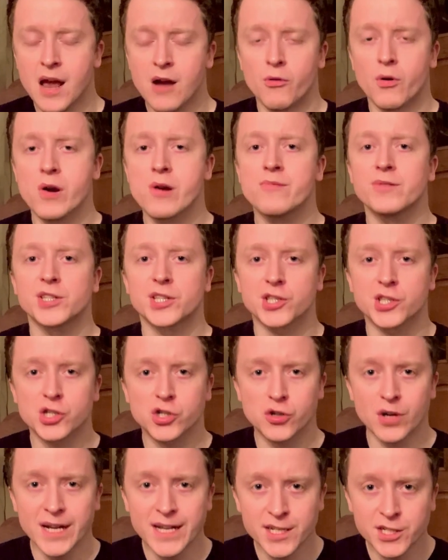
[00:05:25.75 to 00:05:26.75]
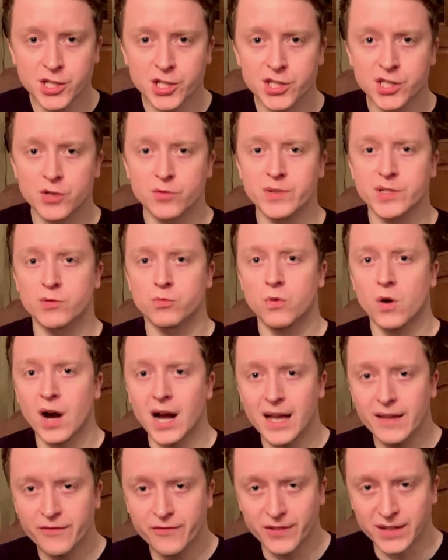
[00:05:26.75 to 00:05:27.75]
where he was a stranger to his
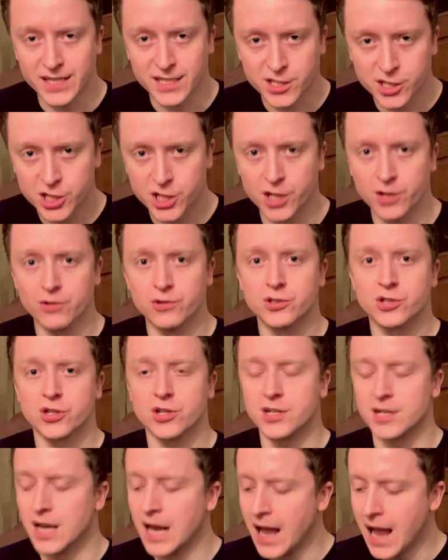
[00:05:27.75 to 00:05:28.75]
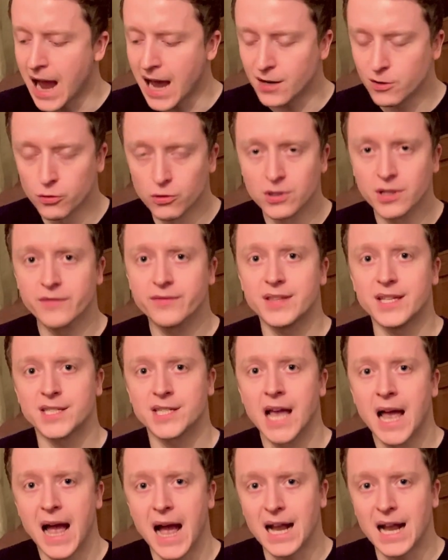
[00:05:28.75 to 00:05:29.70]
wife and his children and all of this.